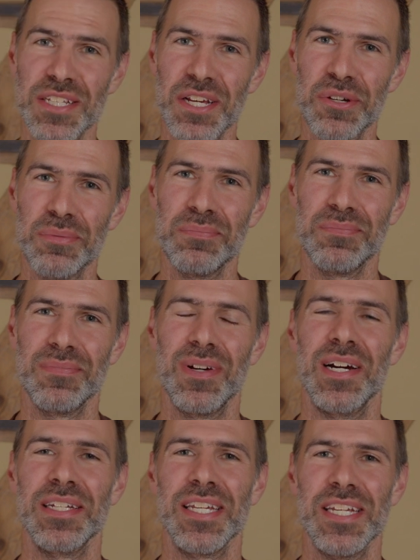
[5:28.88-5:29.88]
though,
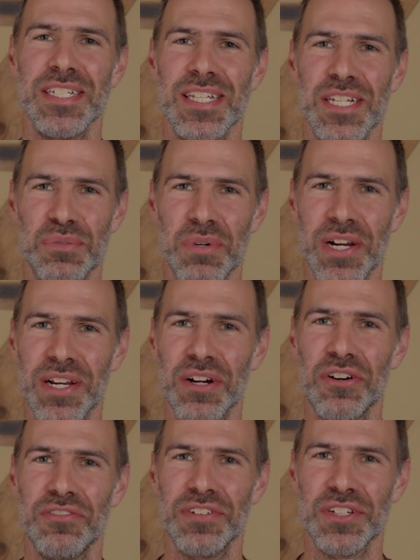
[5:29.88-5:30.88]
I guess that's why I
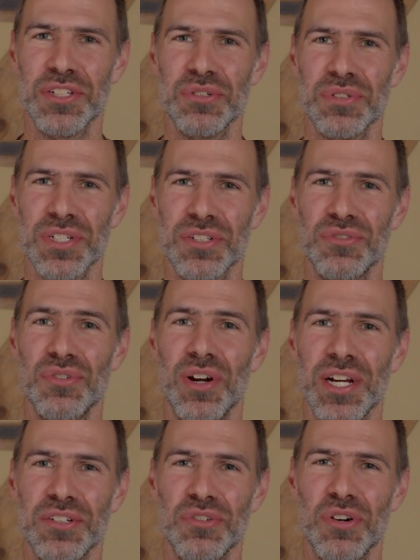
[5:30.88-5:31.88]
often use a
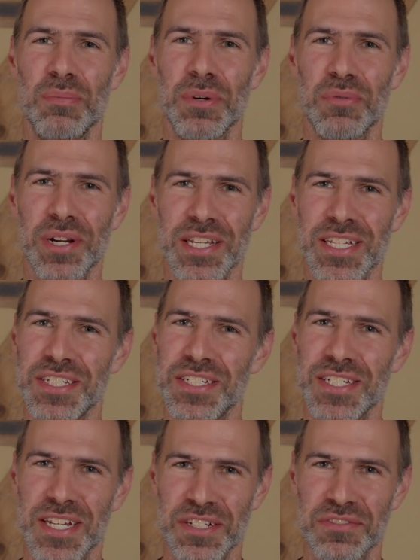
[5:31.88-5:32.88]
dry dropper rig
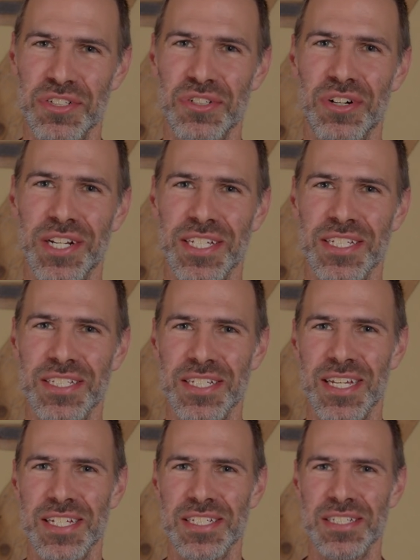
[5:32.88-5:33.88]
instead of a strike
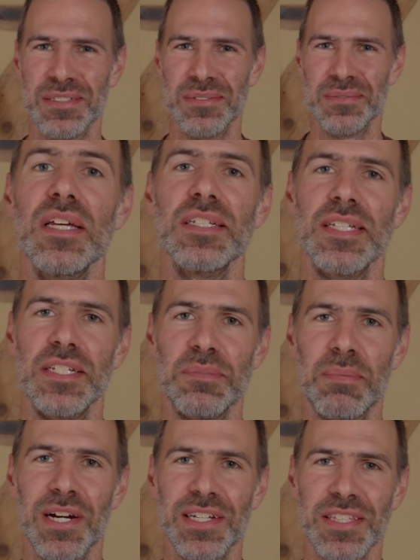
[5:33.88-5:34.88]
indicator. Since
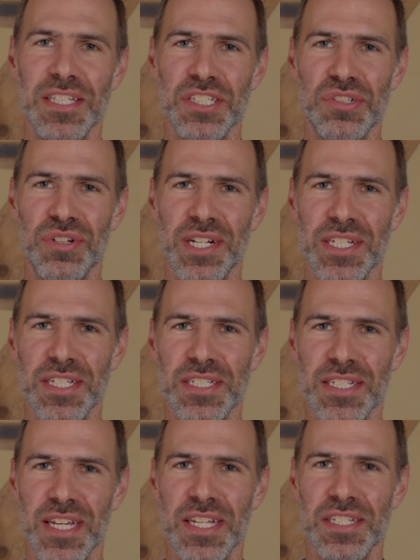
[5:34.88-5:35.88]
buying these strike
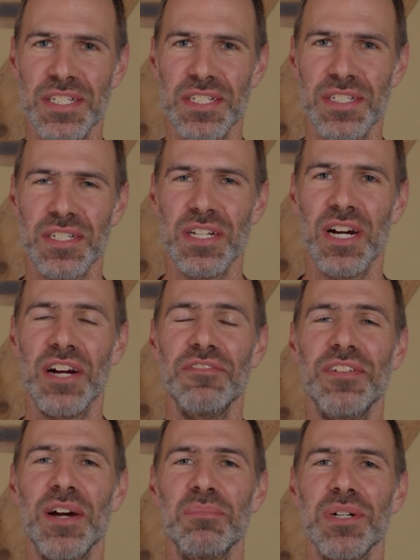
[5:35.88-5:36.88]
indicators, I
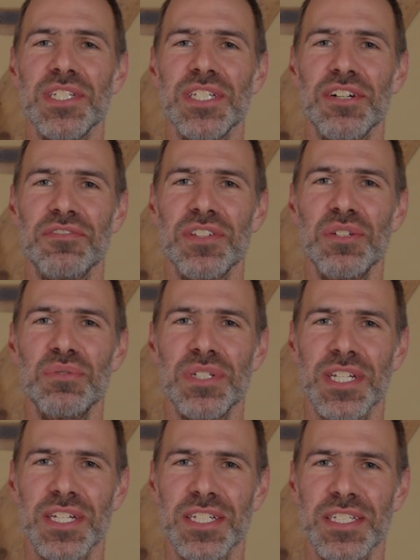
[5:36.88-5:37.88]
found myself
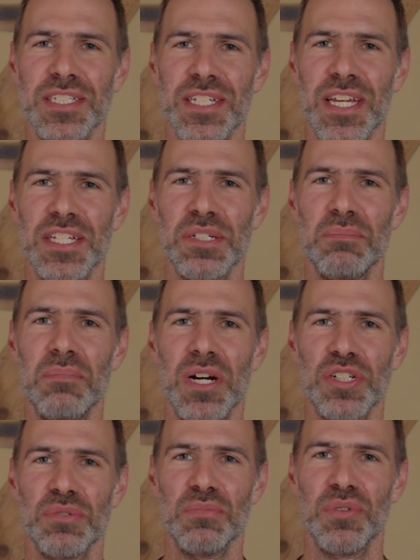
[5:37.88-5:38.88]
using an indicator
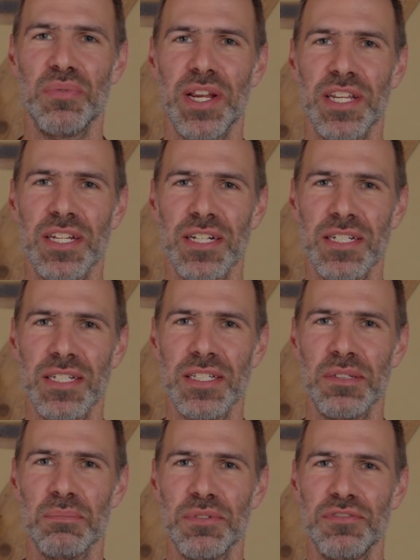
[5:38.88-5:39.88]
much more regularly
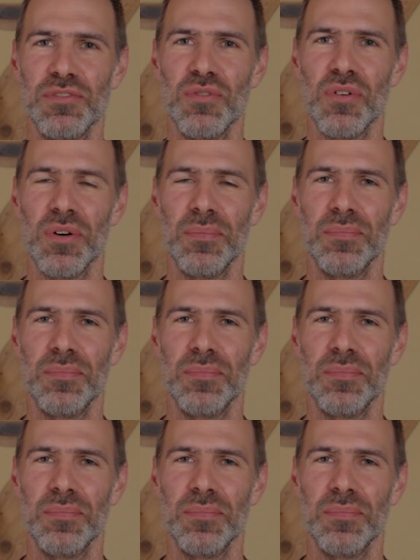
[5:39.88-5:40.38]
than before.